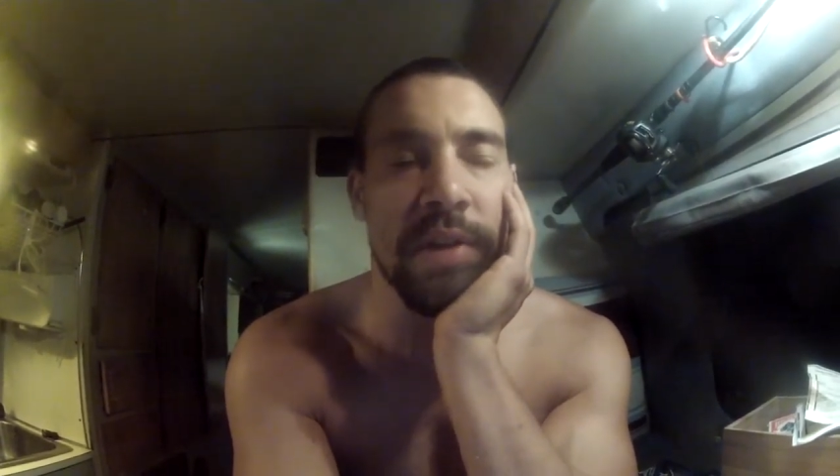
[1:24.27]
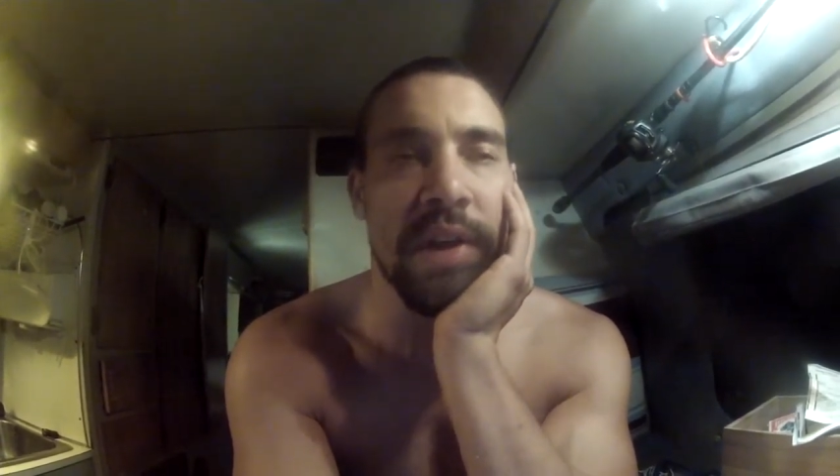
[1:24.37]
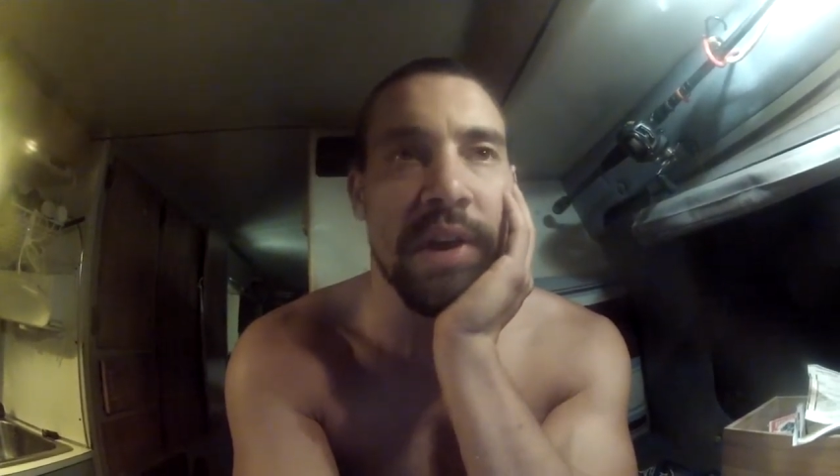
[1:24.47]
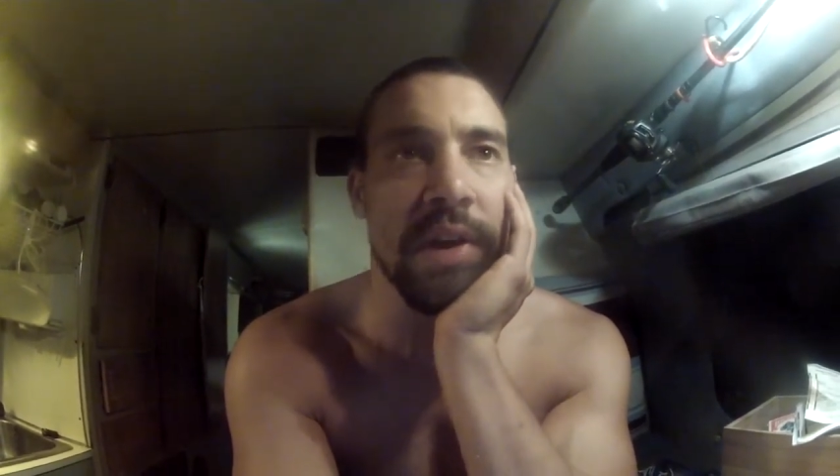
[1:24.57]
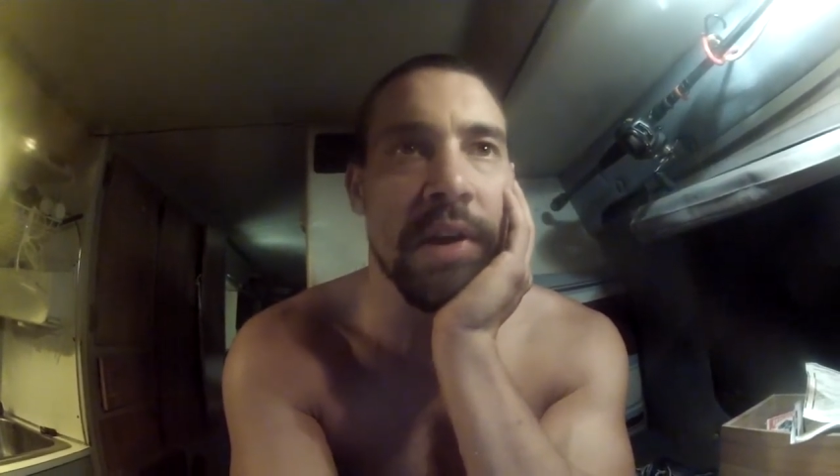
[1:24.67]

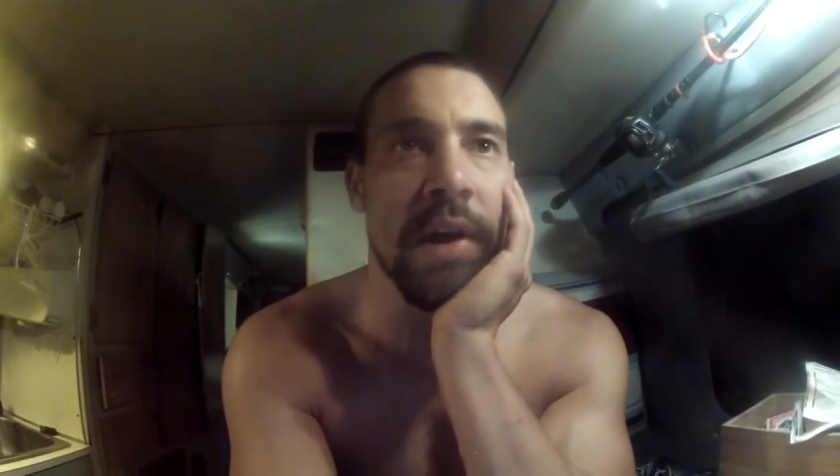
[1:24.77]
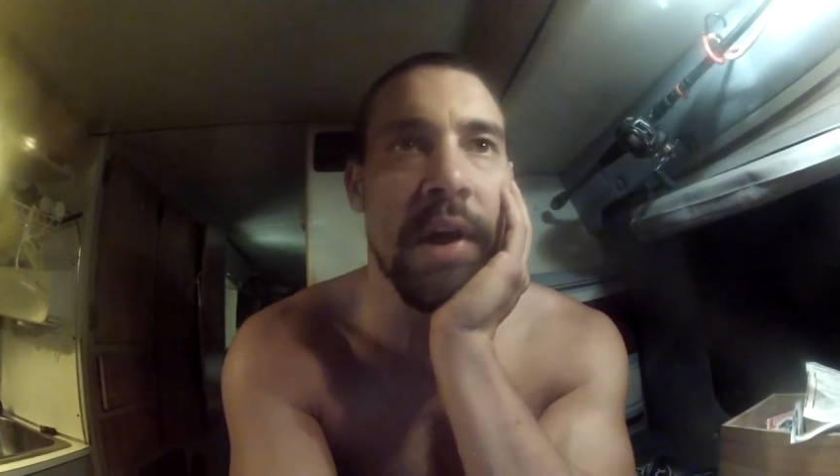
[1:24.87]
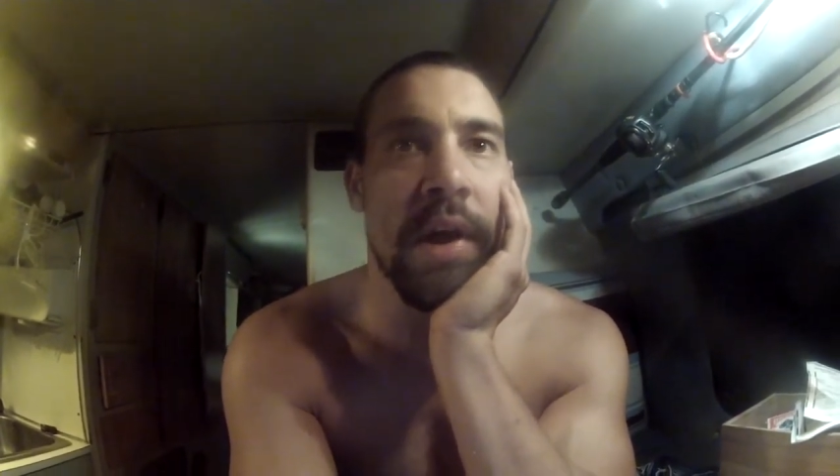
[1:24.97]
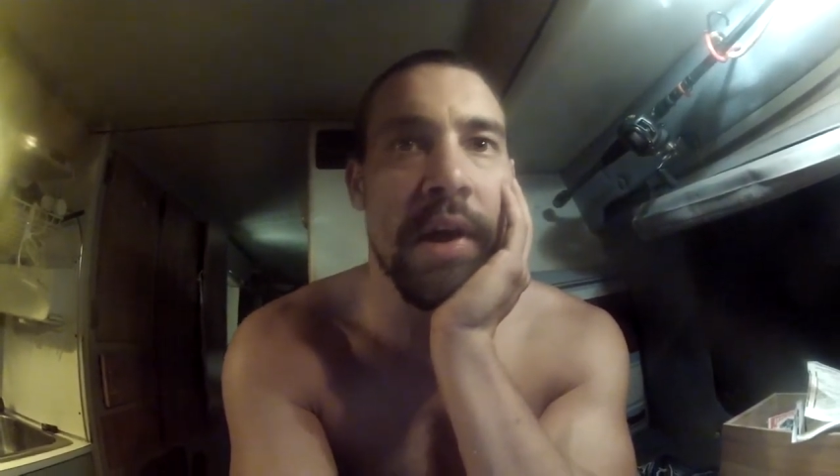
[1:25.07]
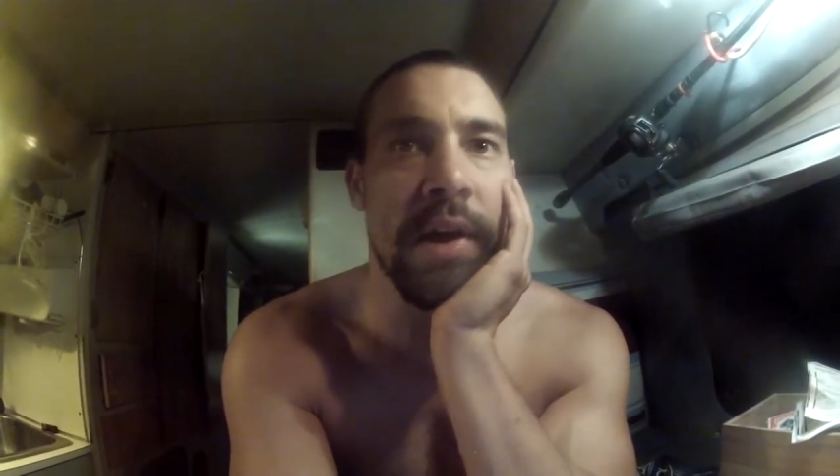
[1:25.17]
like
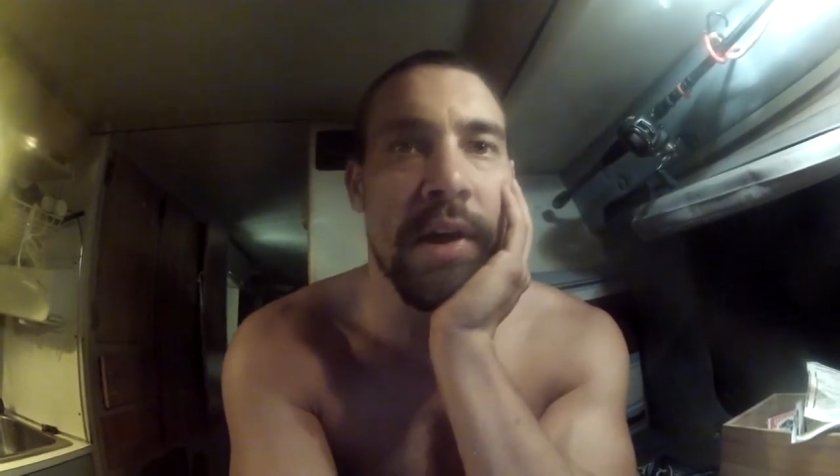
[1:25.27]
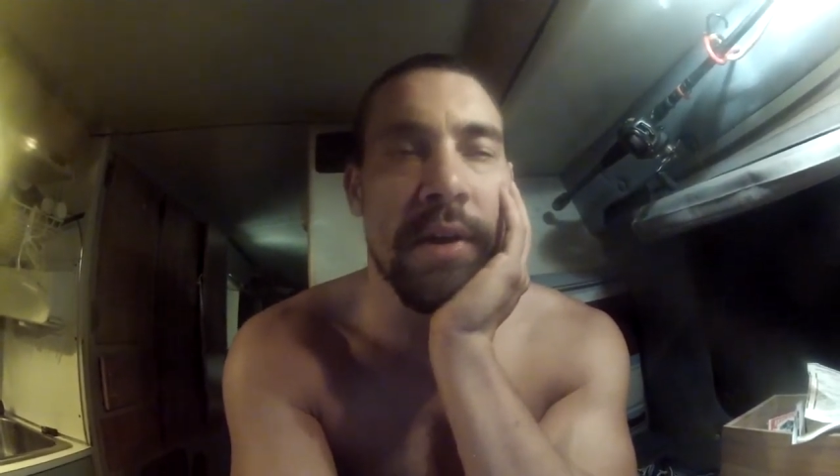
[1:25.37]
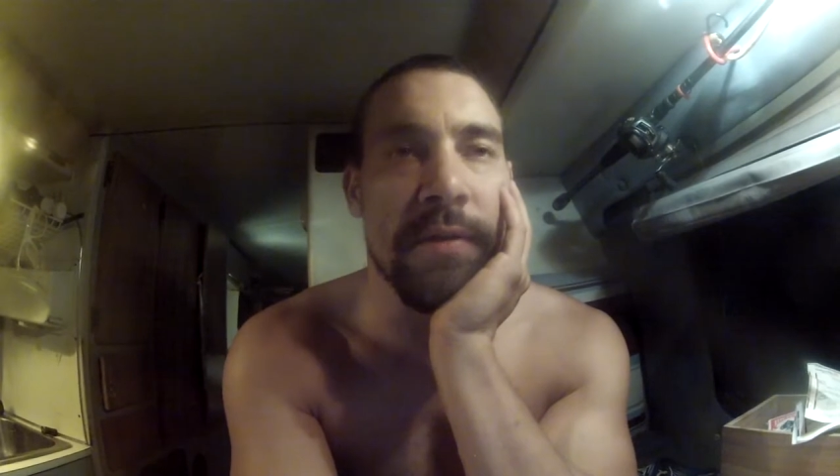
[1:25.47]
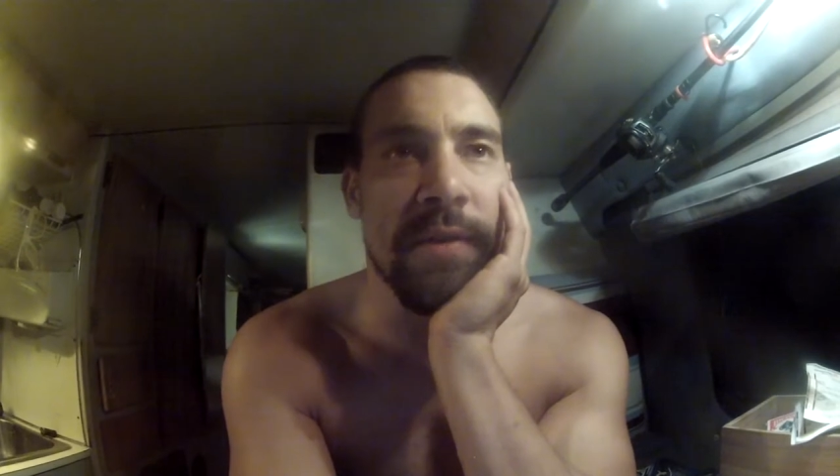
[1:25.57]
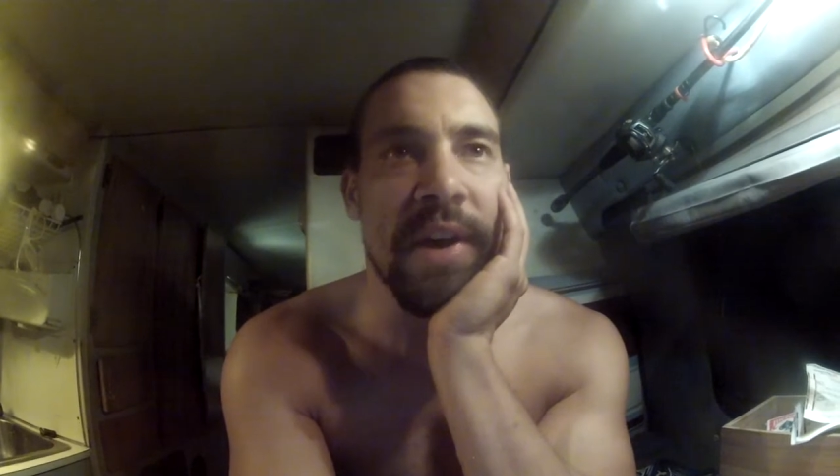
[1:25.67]

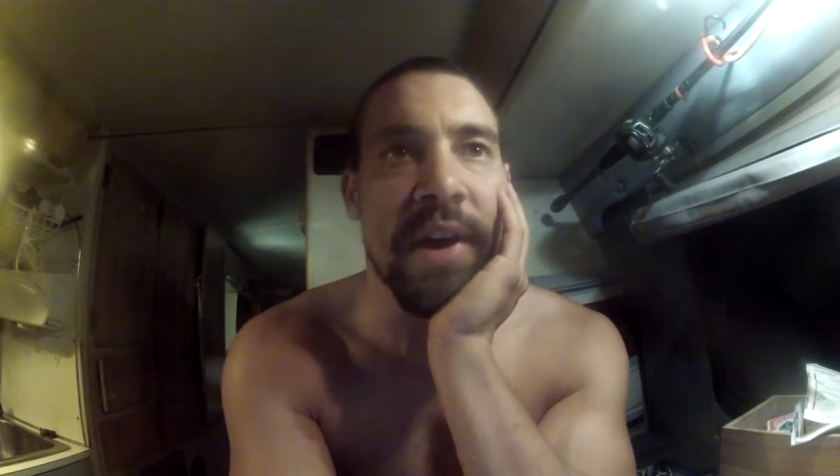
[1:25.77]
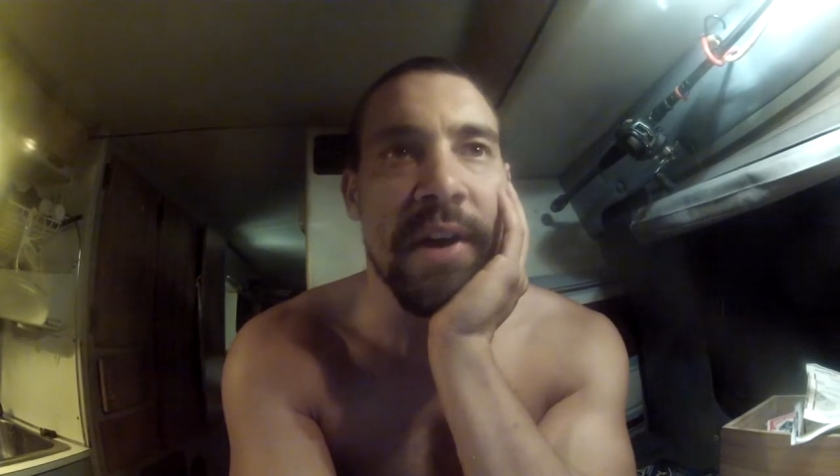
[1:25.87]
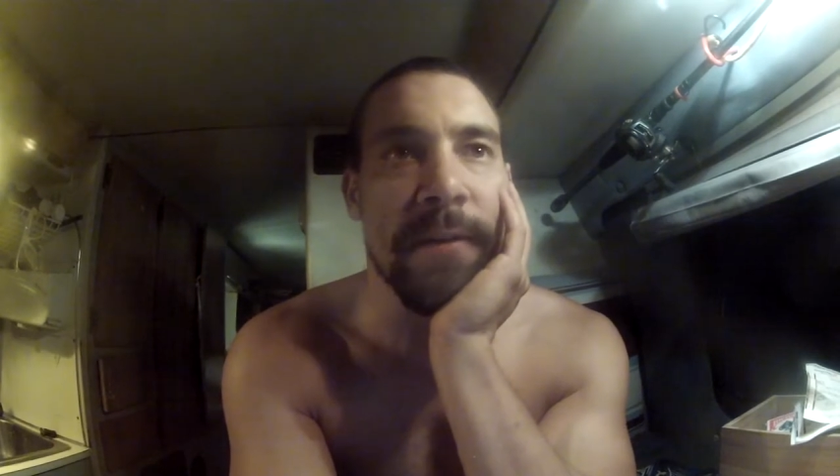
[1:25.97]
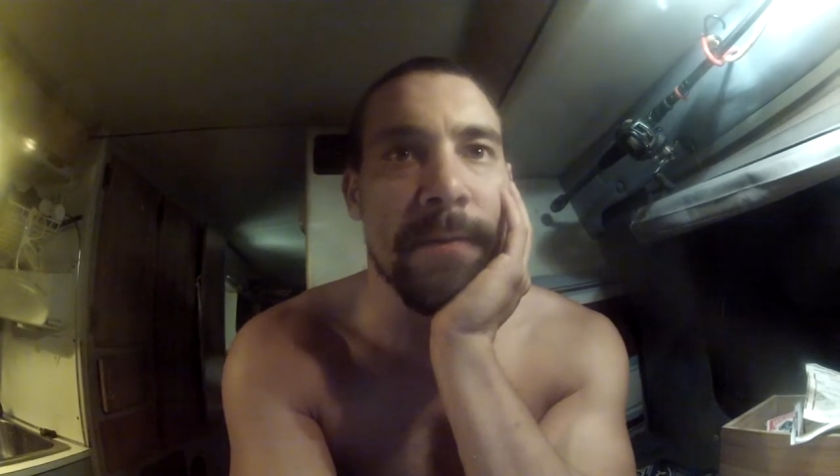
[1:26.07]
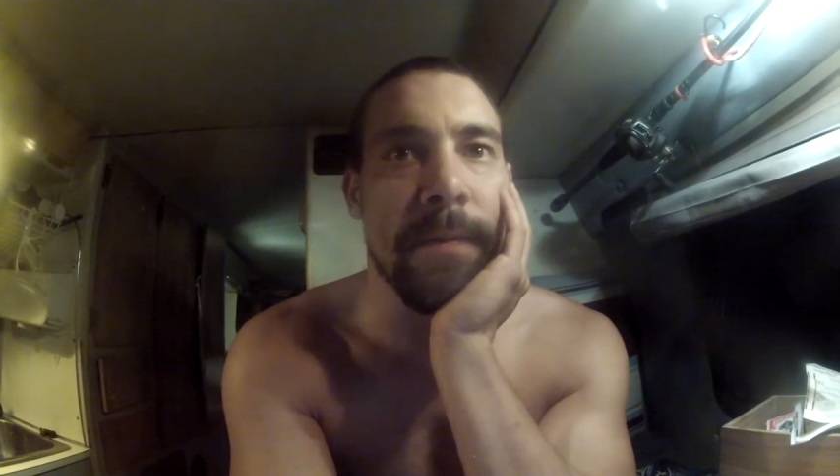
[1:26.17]
if uh,